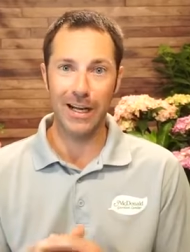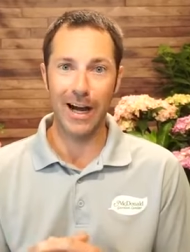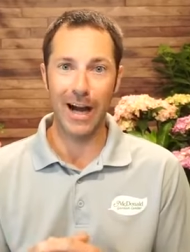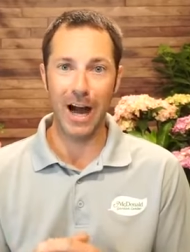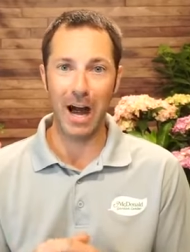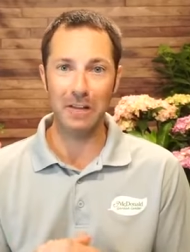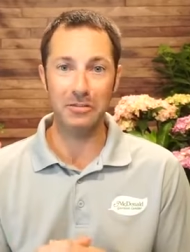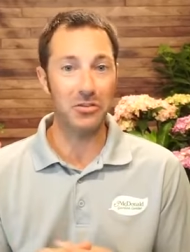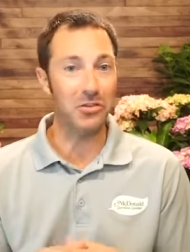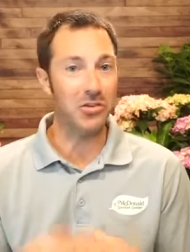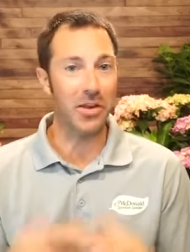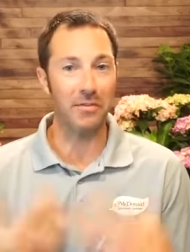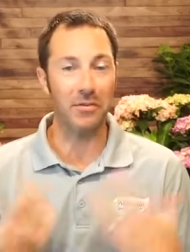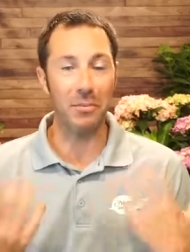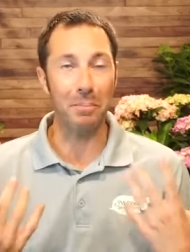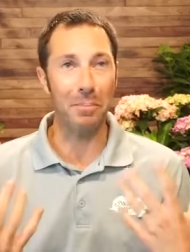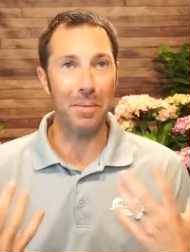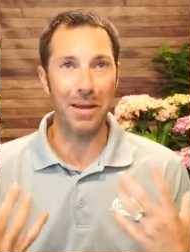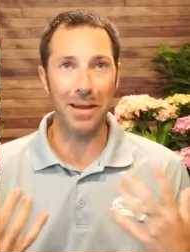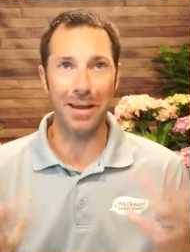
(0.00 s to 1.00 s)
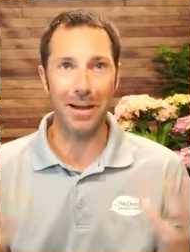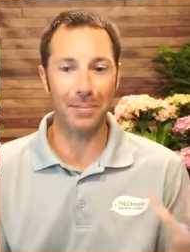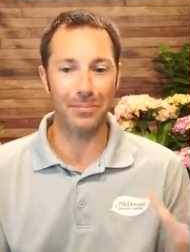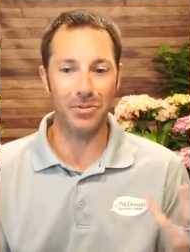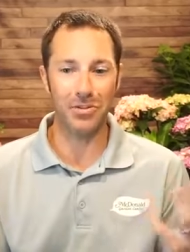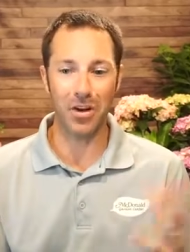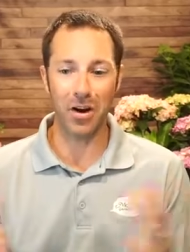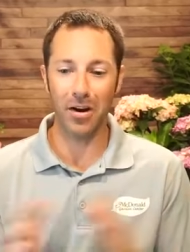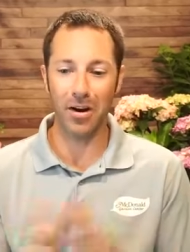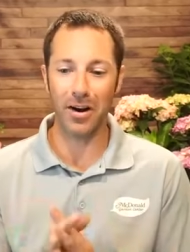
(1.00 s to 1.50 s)
Uh, I've just never been. I'm
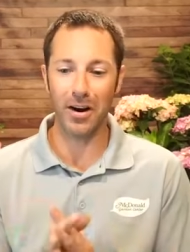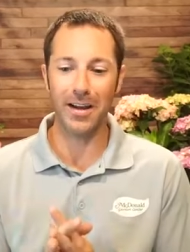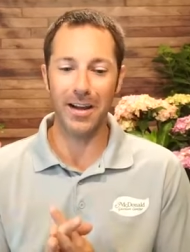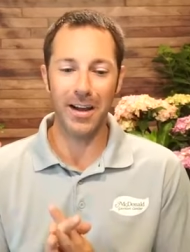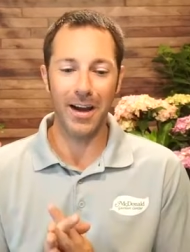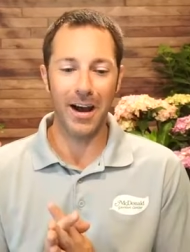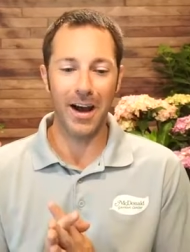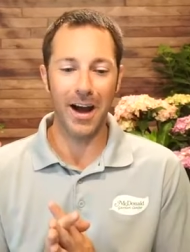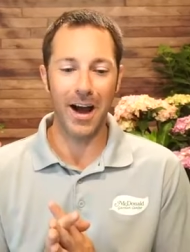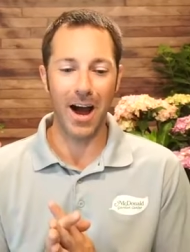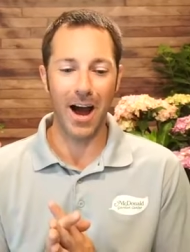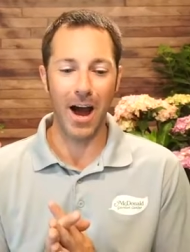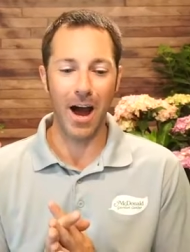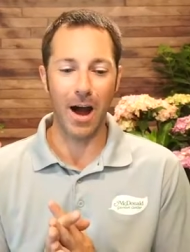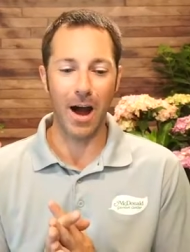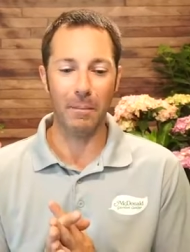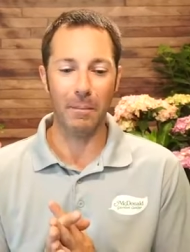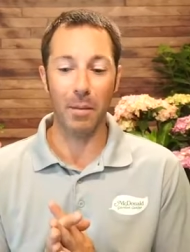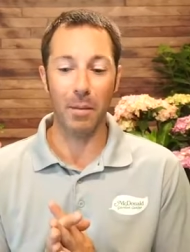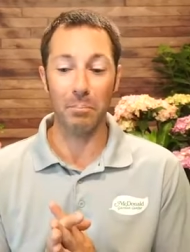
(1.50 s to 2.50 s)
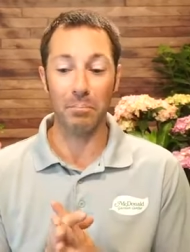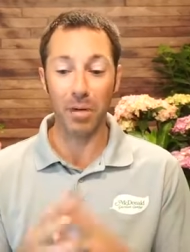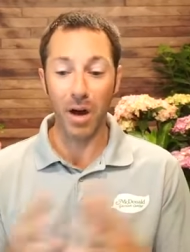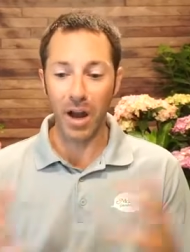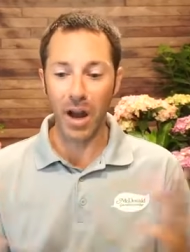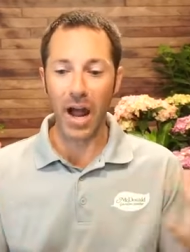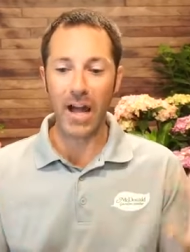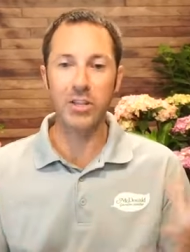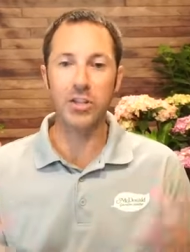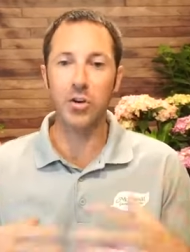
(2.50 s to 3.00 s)
sorry, um,
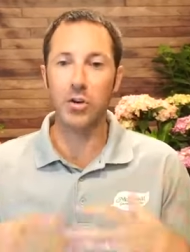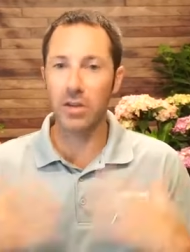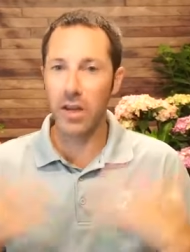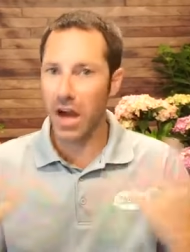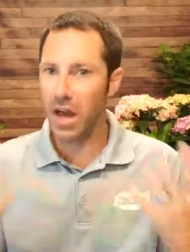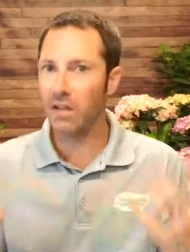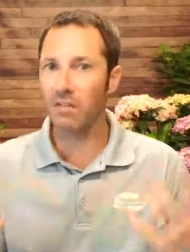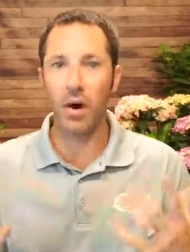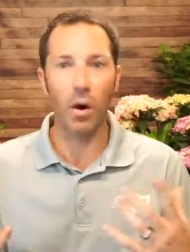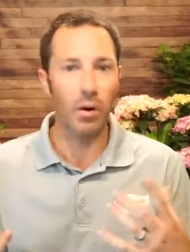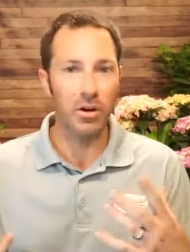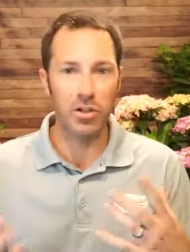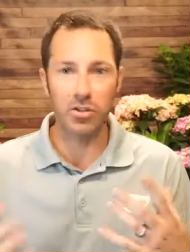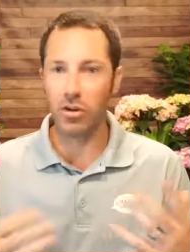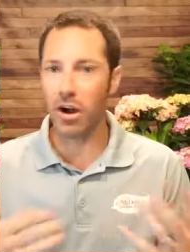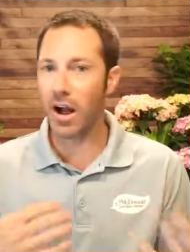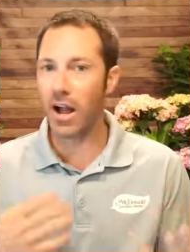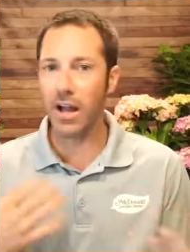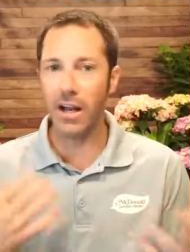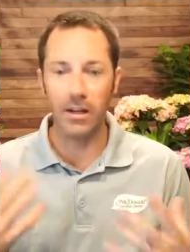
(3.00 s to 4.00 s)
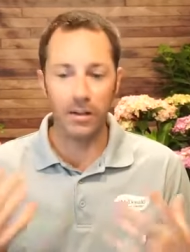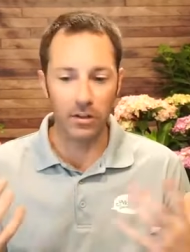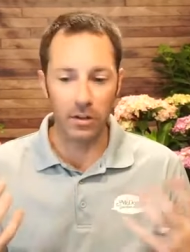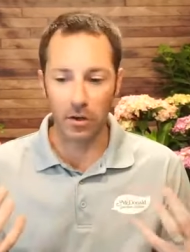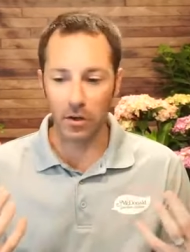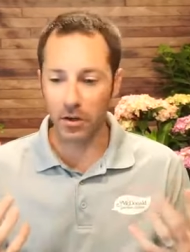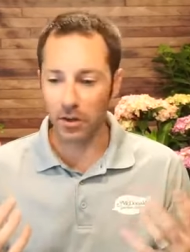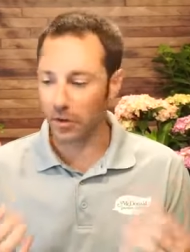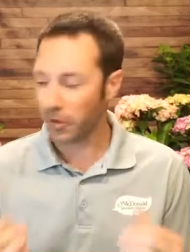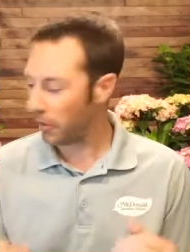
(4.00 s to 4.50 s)
but I do kind of always try and
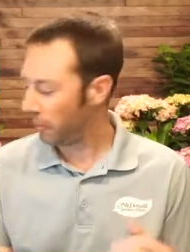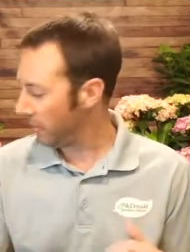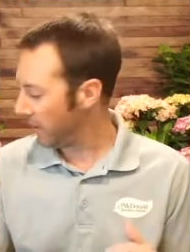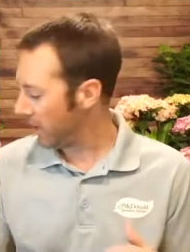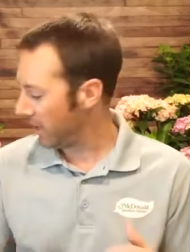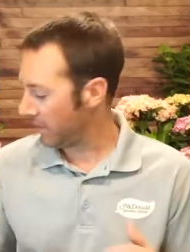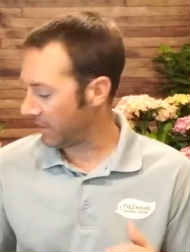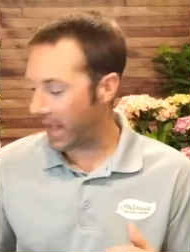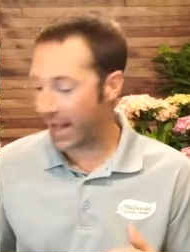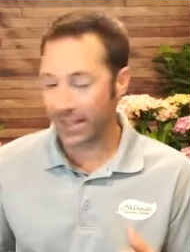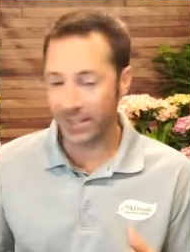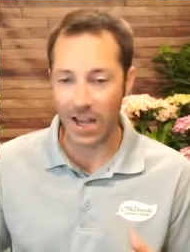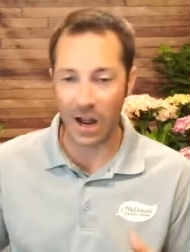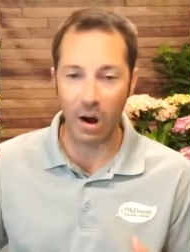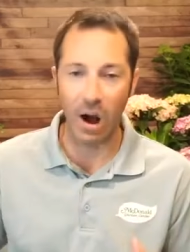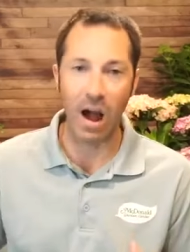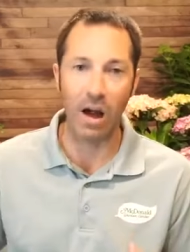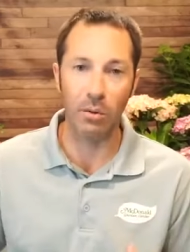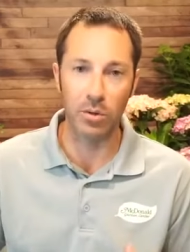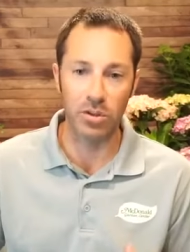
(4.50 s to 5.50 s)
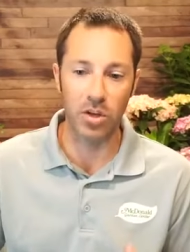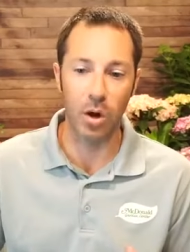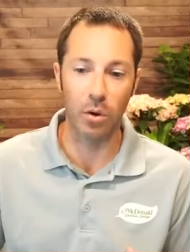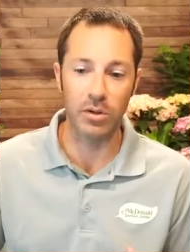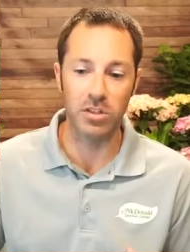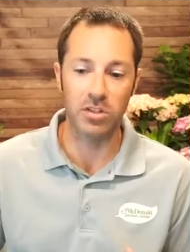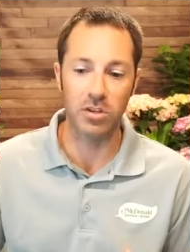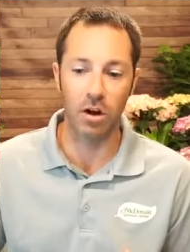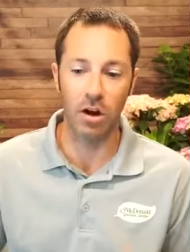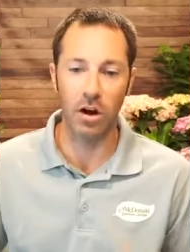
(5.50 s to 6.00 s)
learn a little bit, and that's how I was
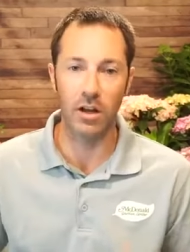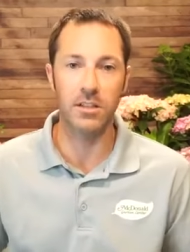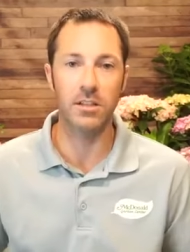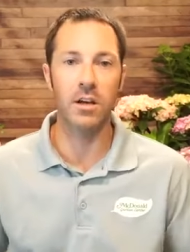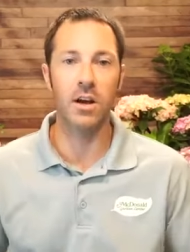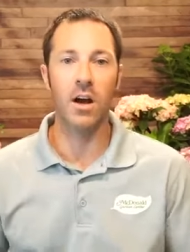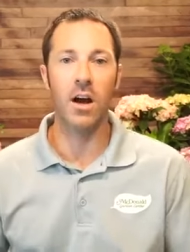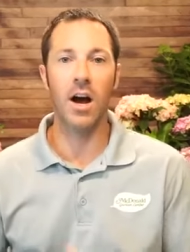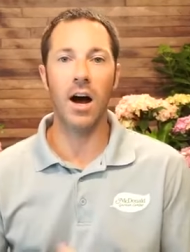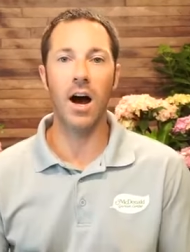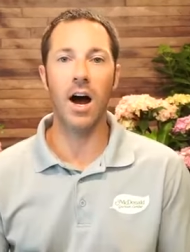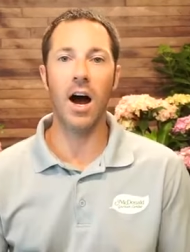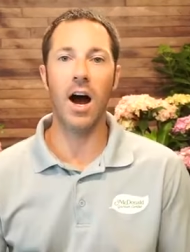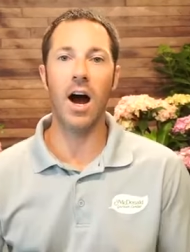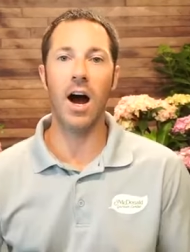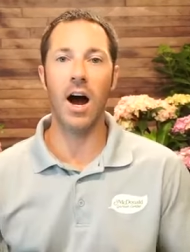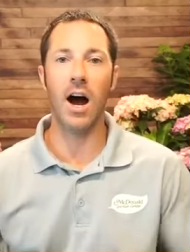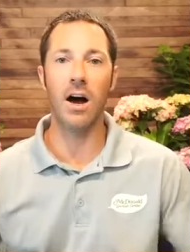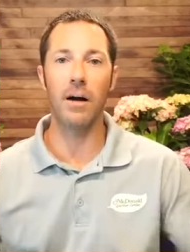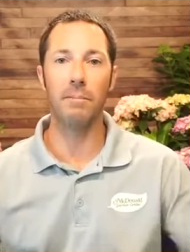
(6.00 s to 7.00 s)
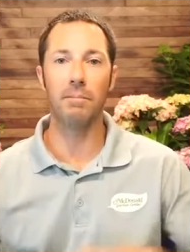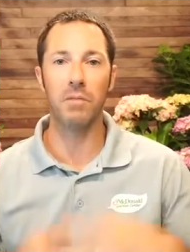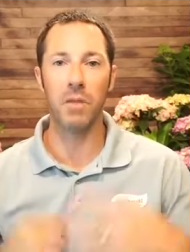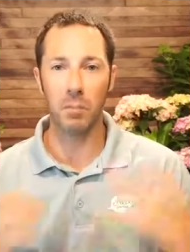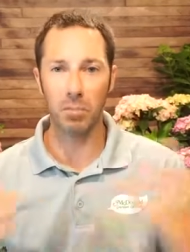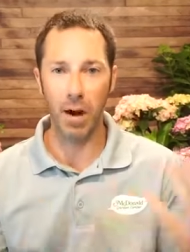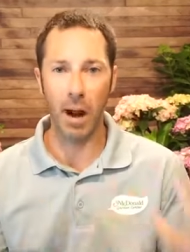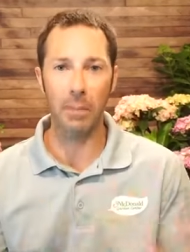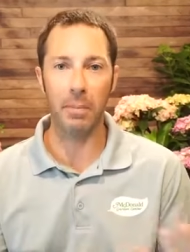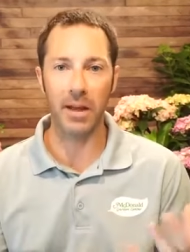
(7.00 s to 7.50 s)
always taught uh, the
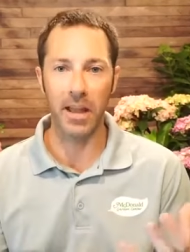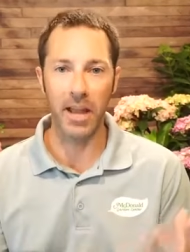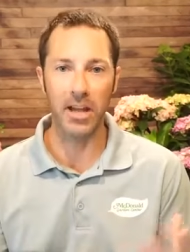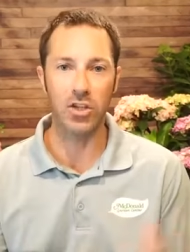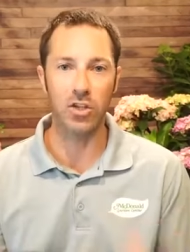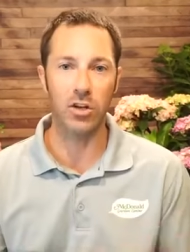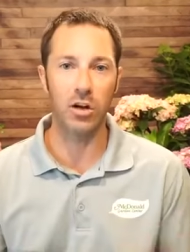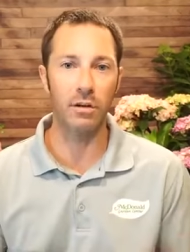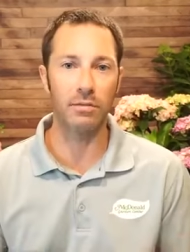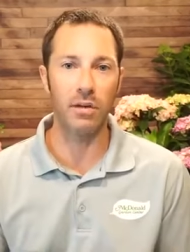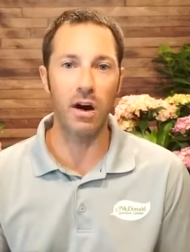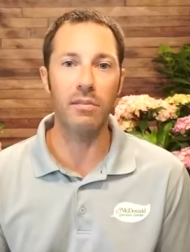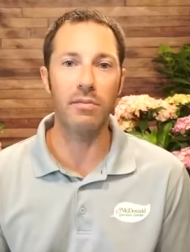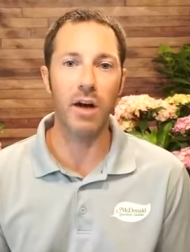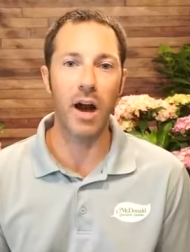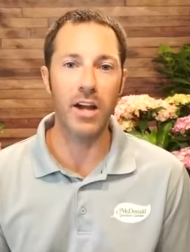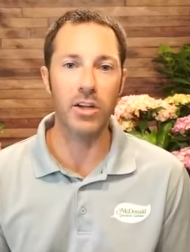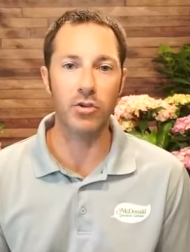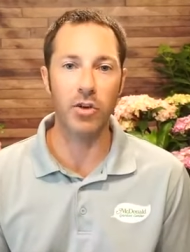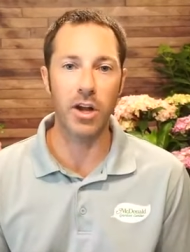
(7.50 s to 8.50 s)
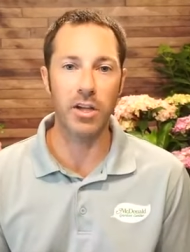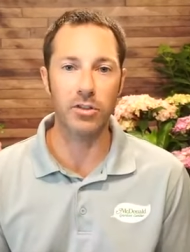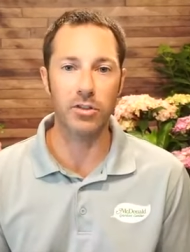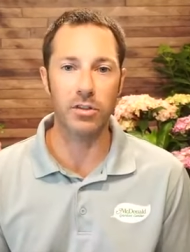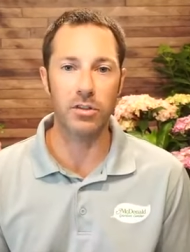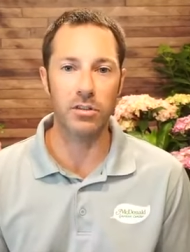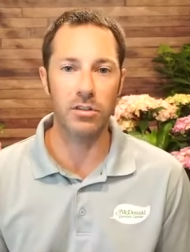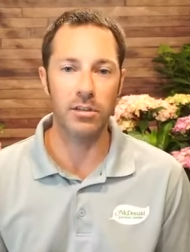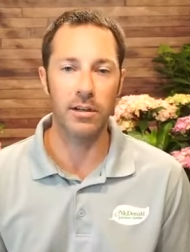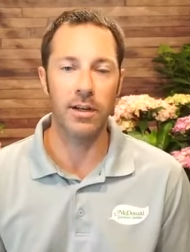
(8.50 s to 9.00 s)
propagation of, of
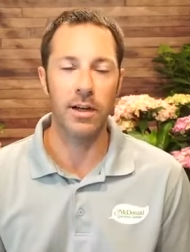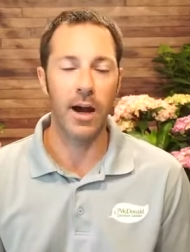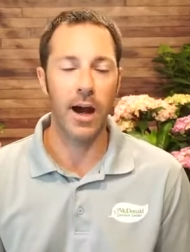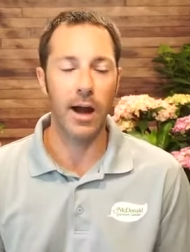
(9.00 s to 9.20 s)
hydrangeas.